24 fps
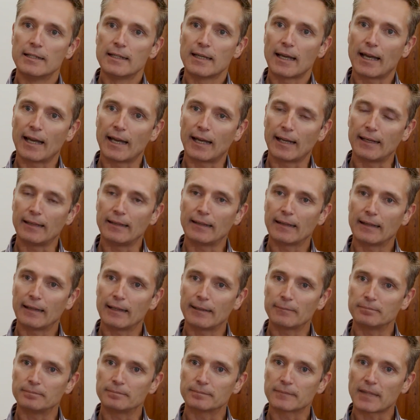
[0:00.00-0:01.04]
And
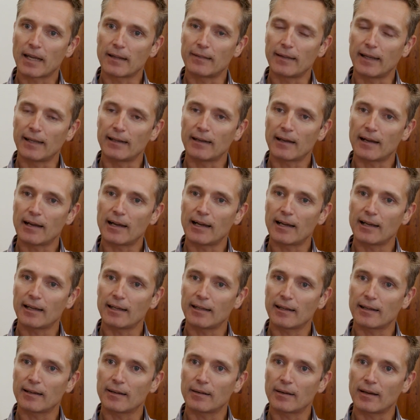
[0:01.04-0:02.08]
um, and then
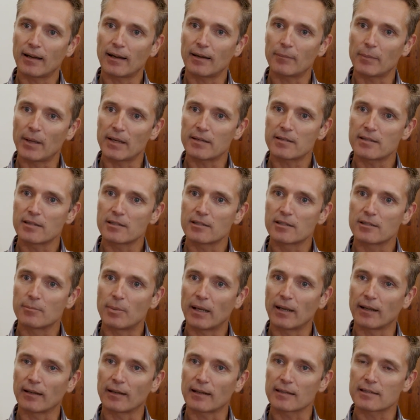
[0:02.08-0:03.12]
I uh, I messaged
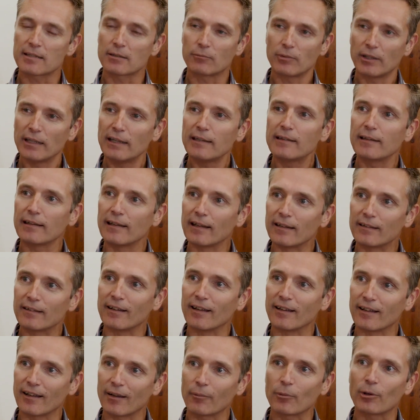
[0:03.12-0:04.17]
Bear and I said we need to get
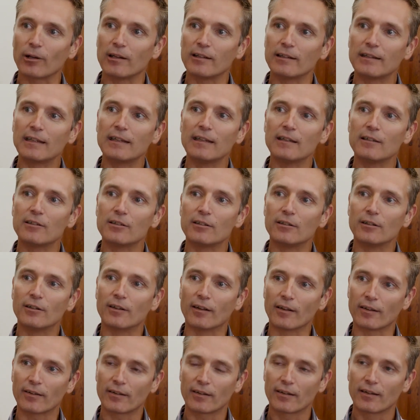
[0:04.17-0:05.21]
together. I'm really keen to do
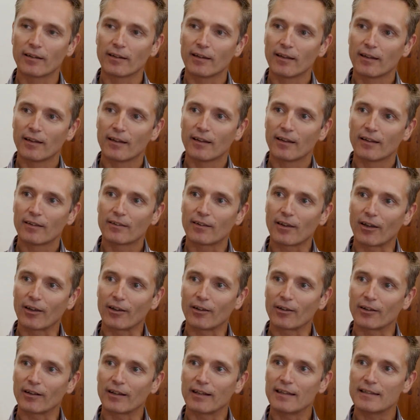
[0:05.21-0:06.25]
this.
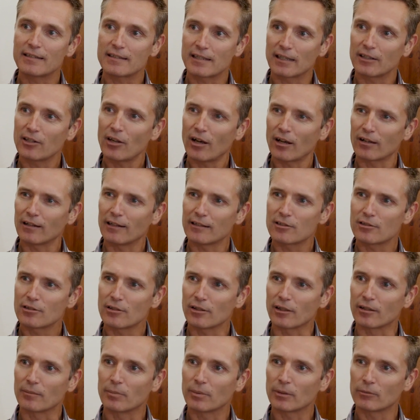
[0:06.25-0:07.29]
So he said, Yeah, let's
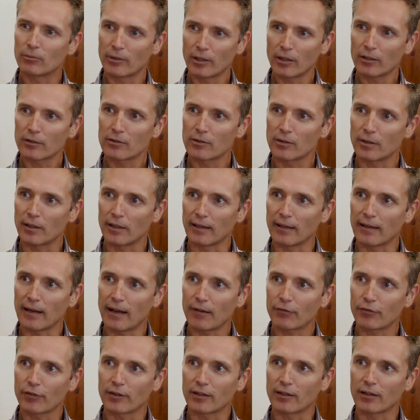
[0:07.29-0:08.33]
do it. But we're not doing it in
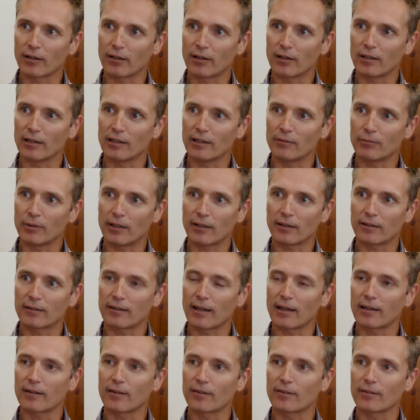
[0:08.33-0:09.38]
Africa only. We're going to
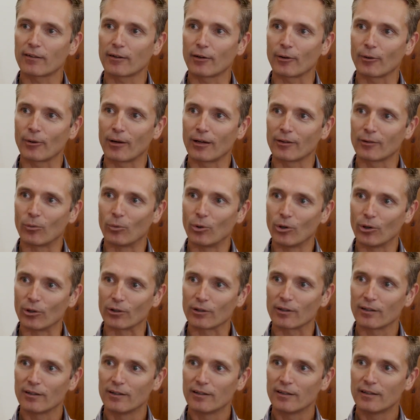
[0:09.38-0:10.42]
take this thing around the
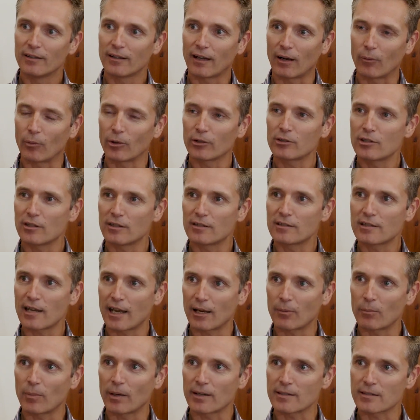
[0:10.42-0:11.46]
world. I want you to
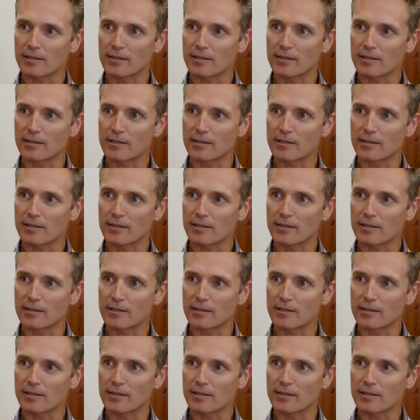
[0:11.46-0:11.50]
take my